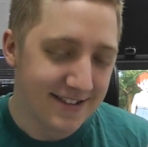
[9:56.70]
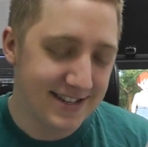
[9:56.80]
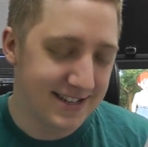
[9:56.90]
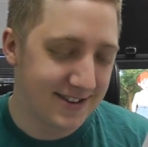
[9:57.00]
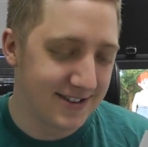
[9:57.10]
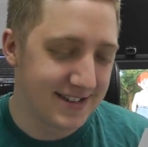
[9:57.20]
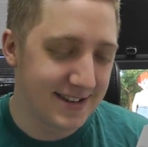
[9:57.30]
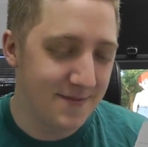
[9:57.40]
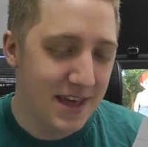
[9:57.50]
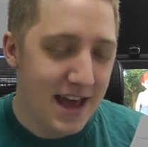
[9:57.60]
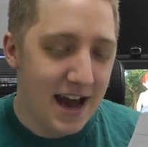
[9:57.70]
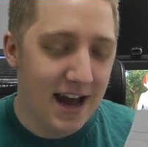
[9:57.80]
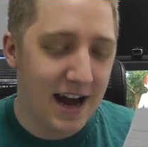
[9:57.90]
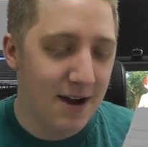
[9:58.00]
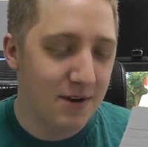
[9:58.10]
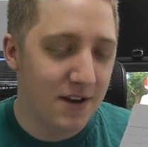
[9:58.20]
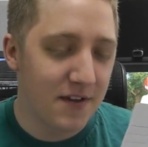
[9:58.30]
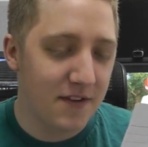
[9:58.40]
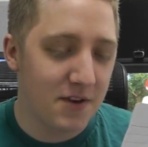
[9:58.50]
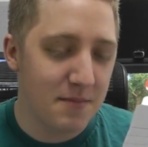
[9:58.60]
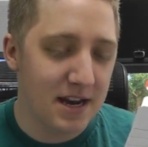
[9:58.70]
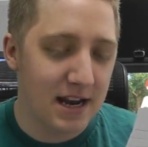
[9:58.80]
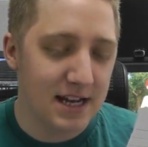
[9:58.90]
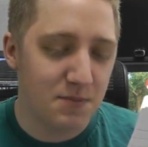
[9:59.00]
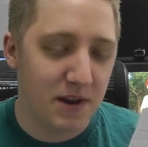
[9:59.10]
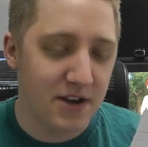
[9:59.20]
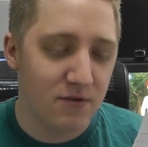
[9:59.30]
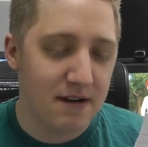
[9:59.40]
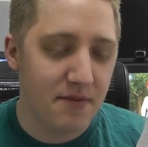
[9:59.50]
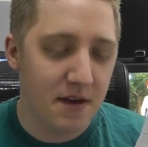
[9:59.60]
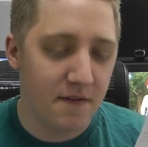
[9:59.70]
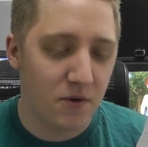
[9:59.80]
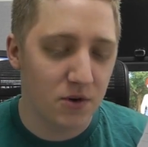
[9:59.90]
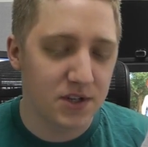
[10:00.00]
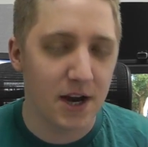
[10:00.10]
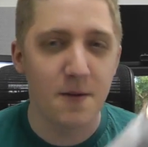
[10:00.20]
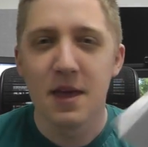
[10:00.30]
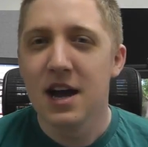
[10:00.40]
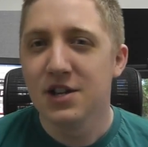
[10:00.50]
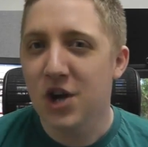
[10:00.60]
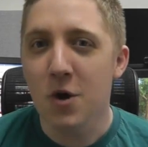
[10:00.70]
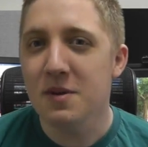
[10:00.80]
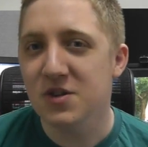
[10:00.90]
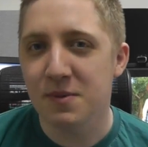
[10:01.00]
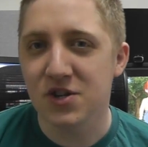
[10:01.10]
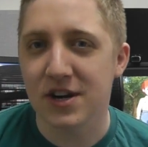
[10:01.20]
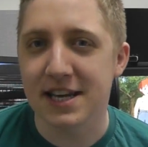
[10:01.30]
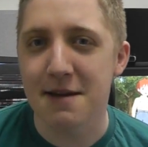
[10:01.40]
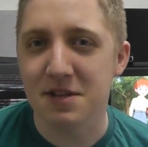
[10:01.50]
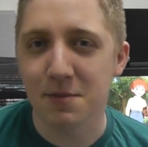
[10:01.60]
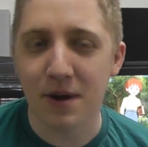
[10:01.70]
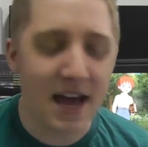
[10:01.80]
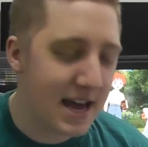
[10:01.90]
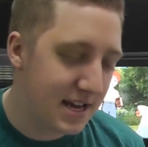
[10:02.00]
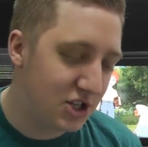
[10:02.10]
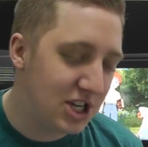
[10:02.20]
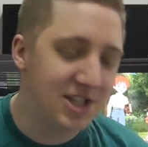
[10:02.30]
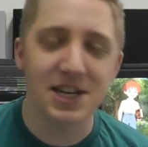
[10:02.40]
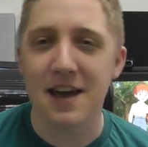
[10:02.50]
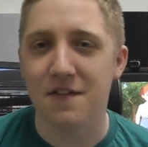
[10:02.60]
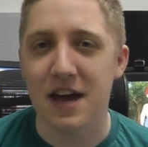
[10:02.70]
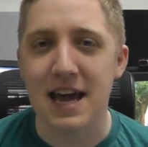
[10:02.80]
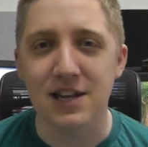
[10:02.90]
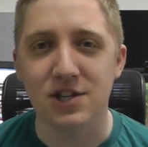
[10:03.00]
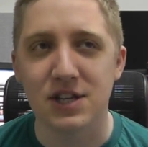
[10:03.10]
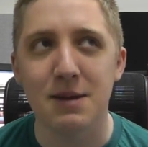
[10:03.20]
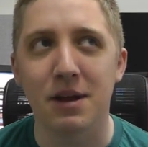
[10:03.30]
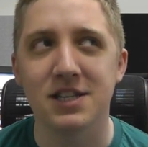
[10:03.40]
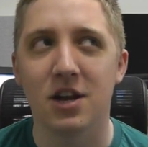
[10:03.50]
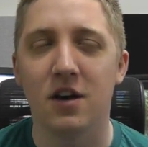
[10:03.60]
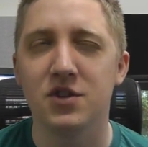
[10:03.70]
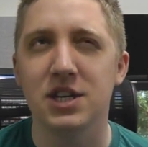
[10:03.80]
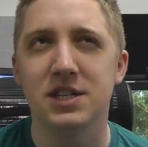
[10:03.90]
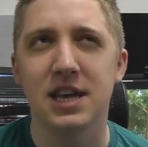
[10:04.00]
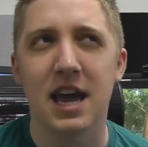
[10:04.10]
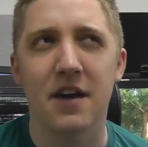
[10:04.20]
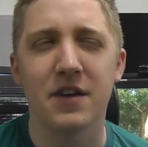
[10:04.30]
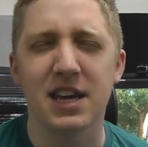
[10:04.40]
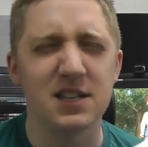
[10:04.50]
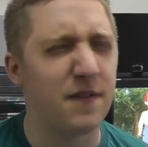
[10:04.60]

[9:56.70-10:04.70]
which is awesome. I would love it if you made a Let's Play on Grand Theft Auto. Toby's been trying to get me to play GTA for ages. He plays a lot of GTA, I think it's